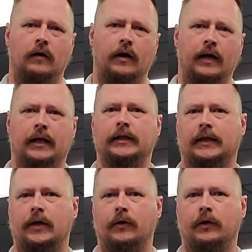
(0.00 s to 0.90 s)
a
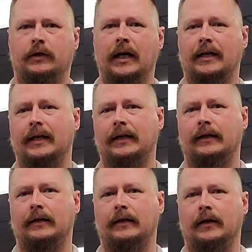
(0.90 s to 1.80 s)
necessary technique
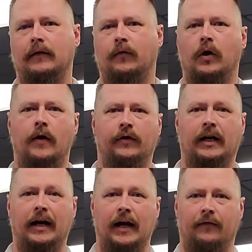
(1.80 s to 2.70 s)
for everyday
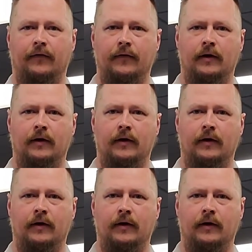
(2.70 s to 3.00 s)
life.